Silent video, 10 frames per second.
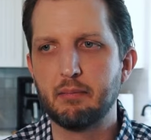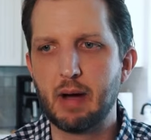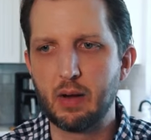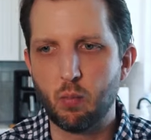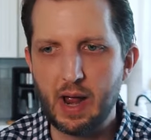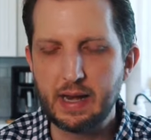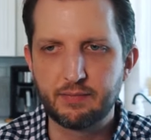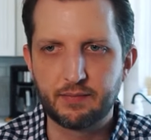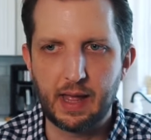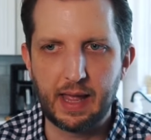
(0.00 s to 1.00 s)
my
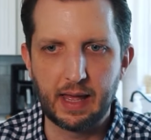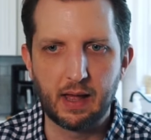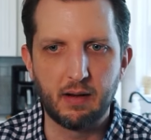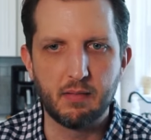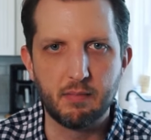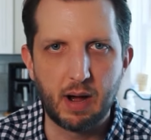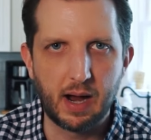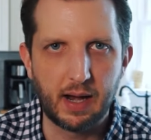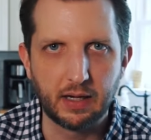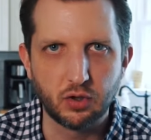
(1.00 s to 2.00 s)
wife and
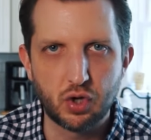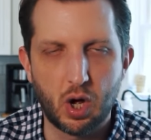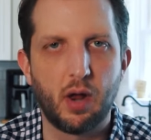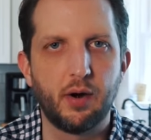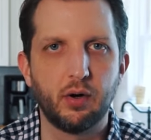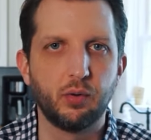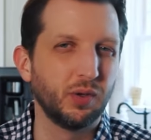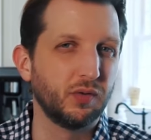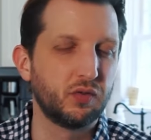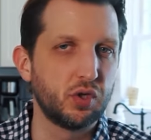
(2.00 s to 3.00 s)
my daughter, who
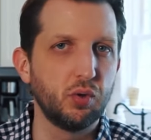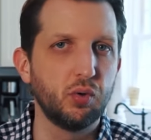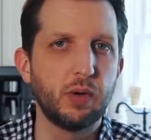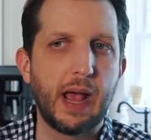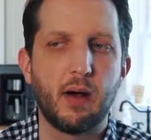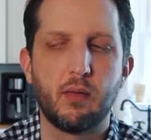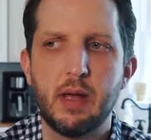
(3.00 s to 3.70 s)
is 2 now.